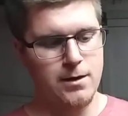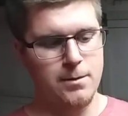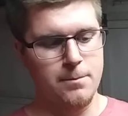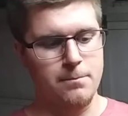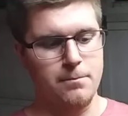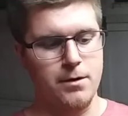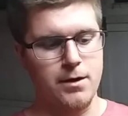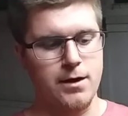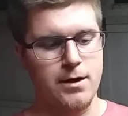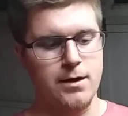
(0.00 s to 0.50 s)

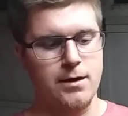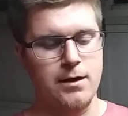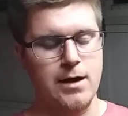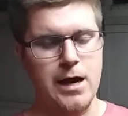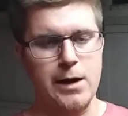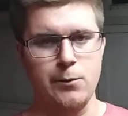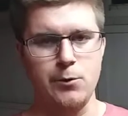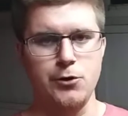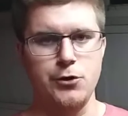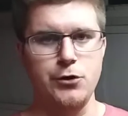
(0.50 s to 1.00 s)
But uh, I
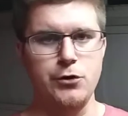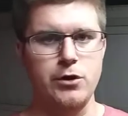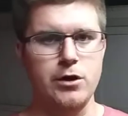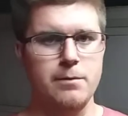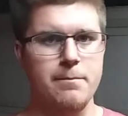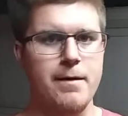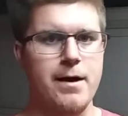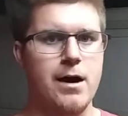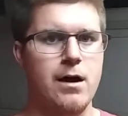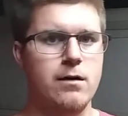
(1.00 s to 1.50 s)
will do an
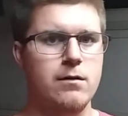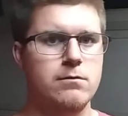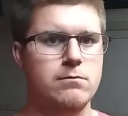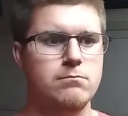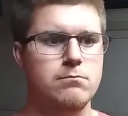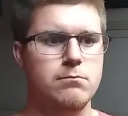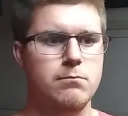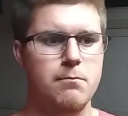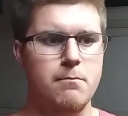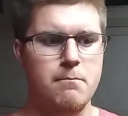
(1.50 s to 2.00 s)
about
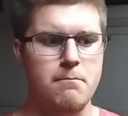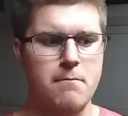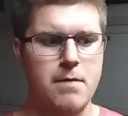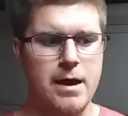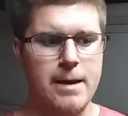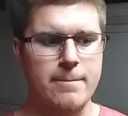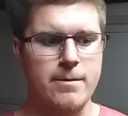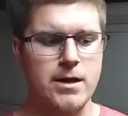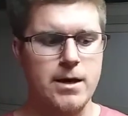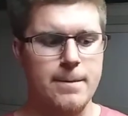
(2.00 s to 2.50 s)

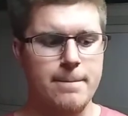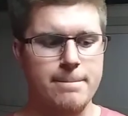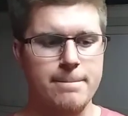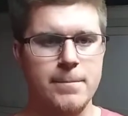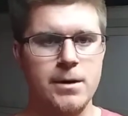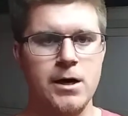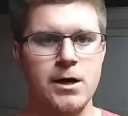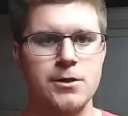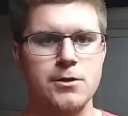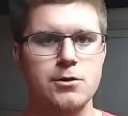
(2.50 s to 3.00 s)
maybe a
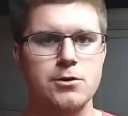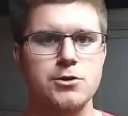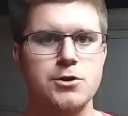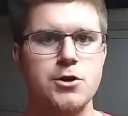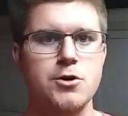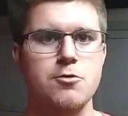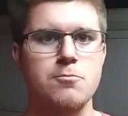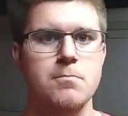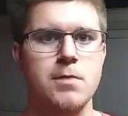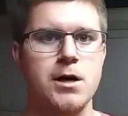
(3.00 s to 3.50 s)
month or
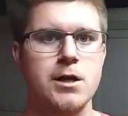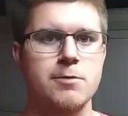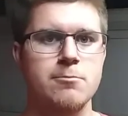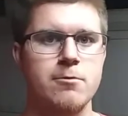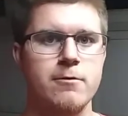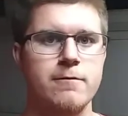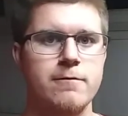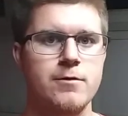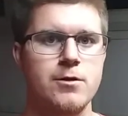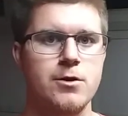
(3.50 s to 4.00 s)
two month
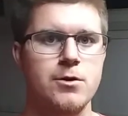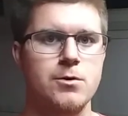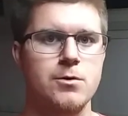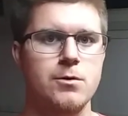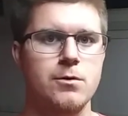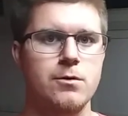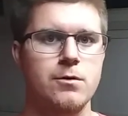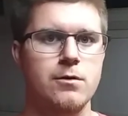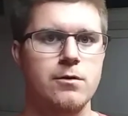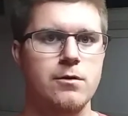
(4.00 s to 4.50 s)

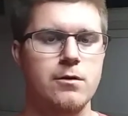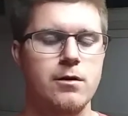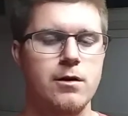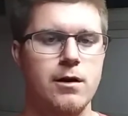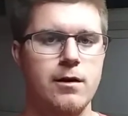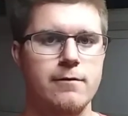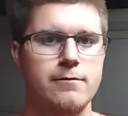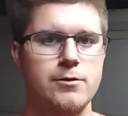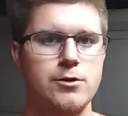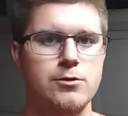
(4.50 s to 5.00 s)
review
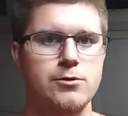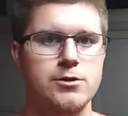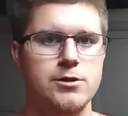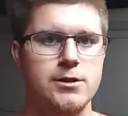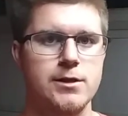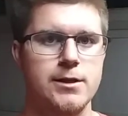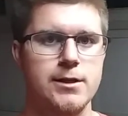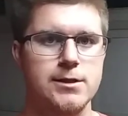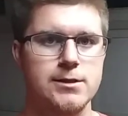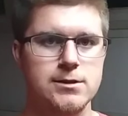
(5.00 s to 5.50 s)
of
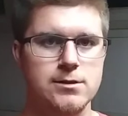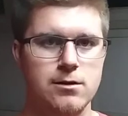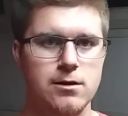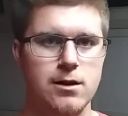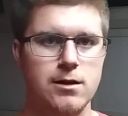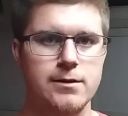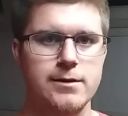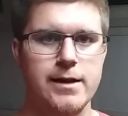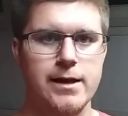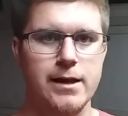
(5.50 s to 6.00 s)
using this on
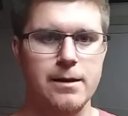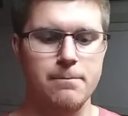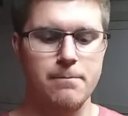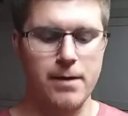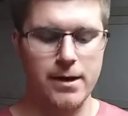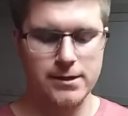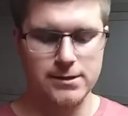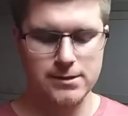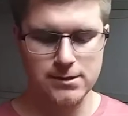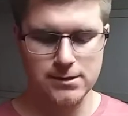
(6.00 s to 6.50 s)
a daily
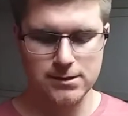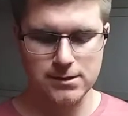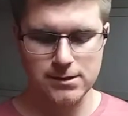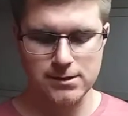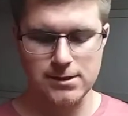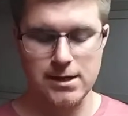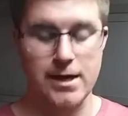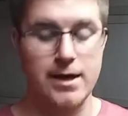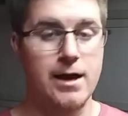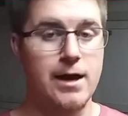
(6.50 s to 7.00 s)
basis because
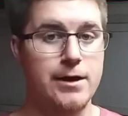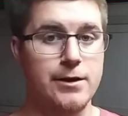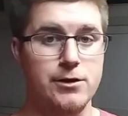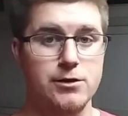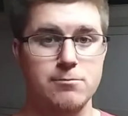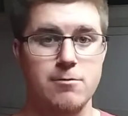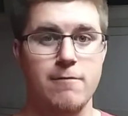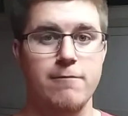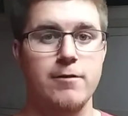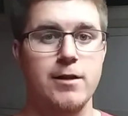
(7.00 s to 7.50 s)
I, I, use
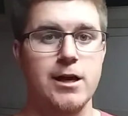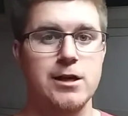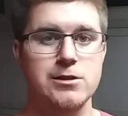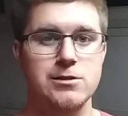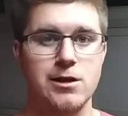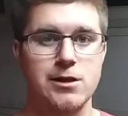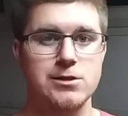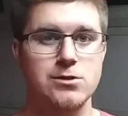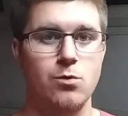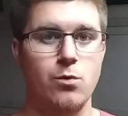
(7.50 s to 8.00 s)
my
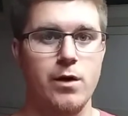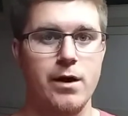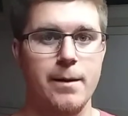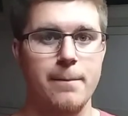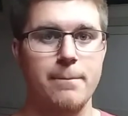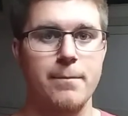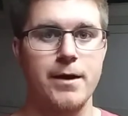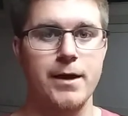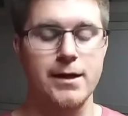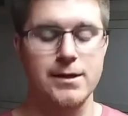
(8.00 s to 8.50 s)
flashlights quite a
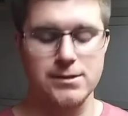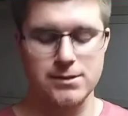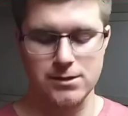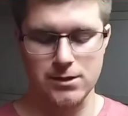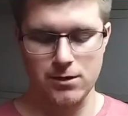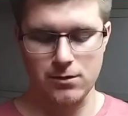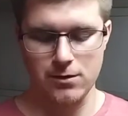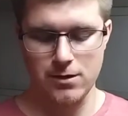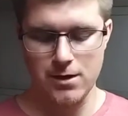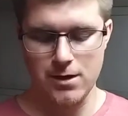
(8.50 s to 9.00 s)
bit.
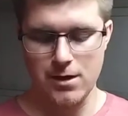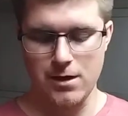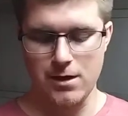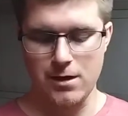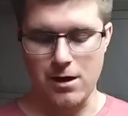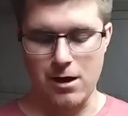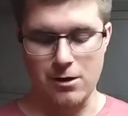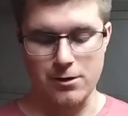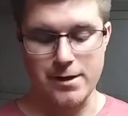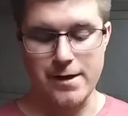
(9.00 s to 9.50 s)
So
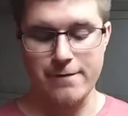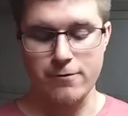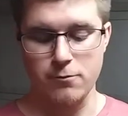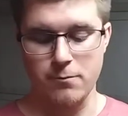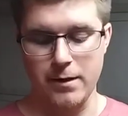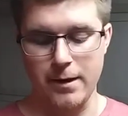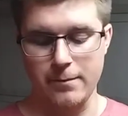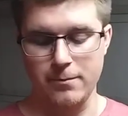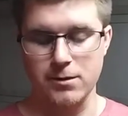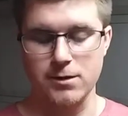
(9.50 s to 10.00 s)
I'll definitely
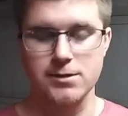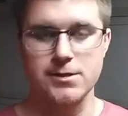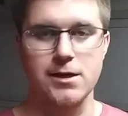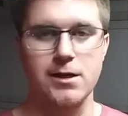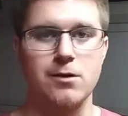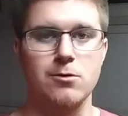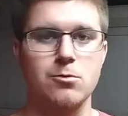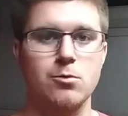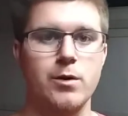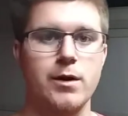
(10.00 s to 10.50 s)
be able to
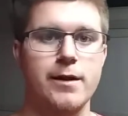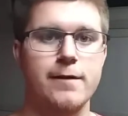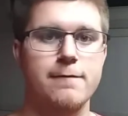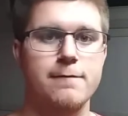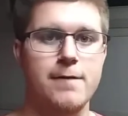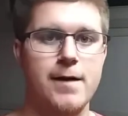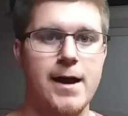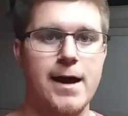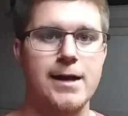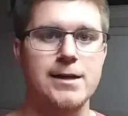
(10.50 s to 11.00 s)
tell really
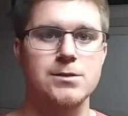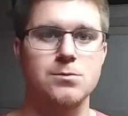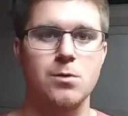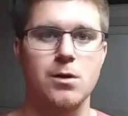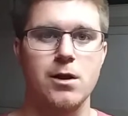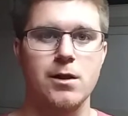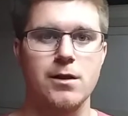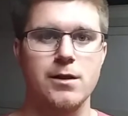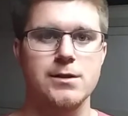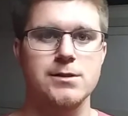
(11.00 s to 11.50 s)
fast
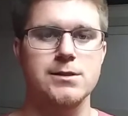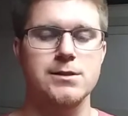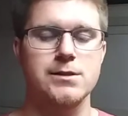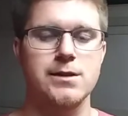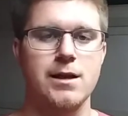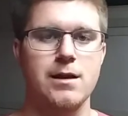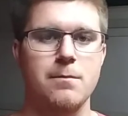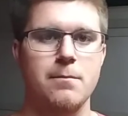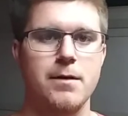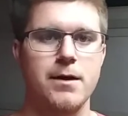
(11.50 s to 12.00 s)
whether this is
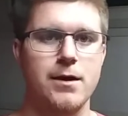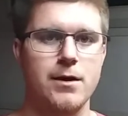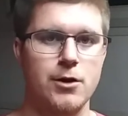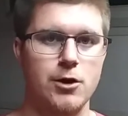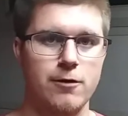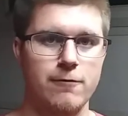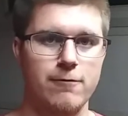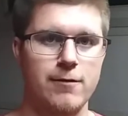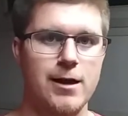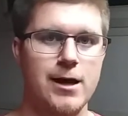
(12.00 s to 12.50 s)
going to be a
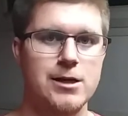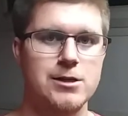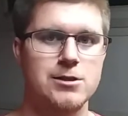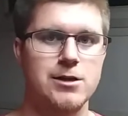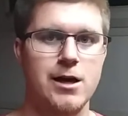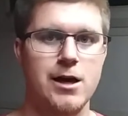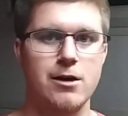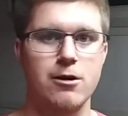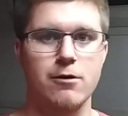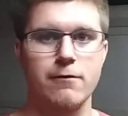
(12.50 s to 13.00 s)
good
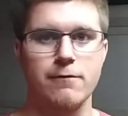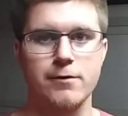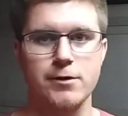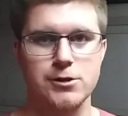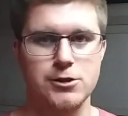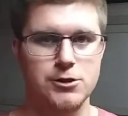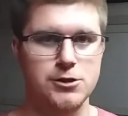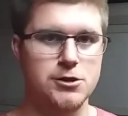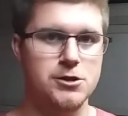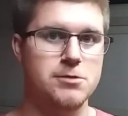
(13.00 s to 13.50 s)
flashlight or if
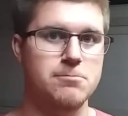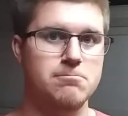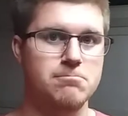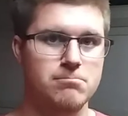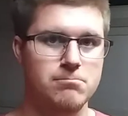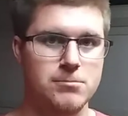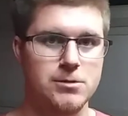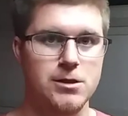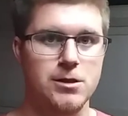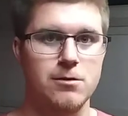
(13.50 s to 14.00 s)
it's just,
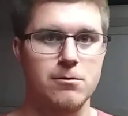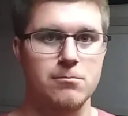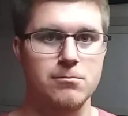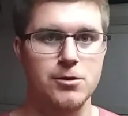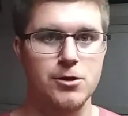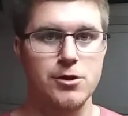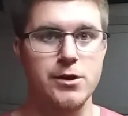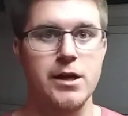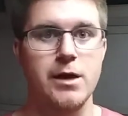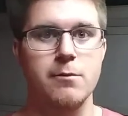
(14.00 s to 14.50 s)
you know,
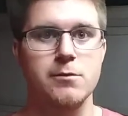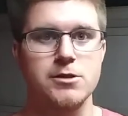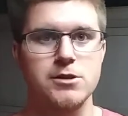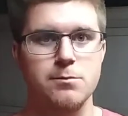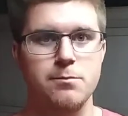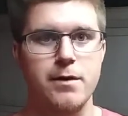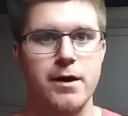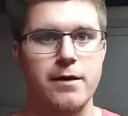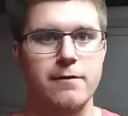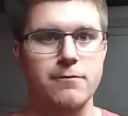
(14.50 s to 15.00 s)
you get what you
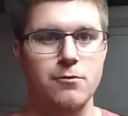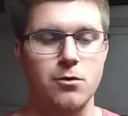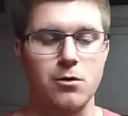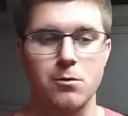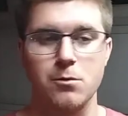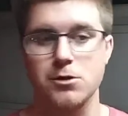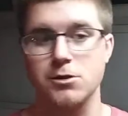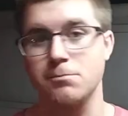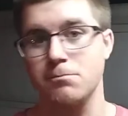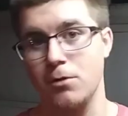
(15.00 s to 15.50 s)
pay for,
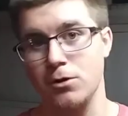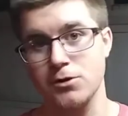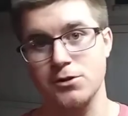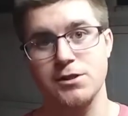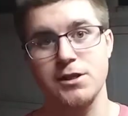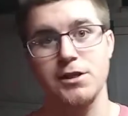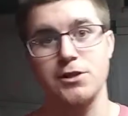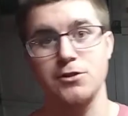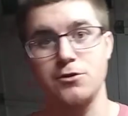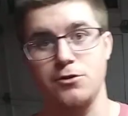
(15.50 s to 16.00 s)
which most
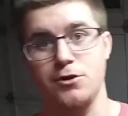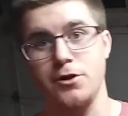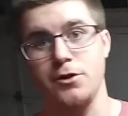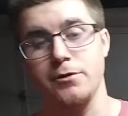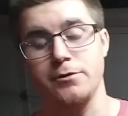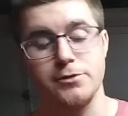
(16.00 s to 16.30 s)
things you do.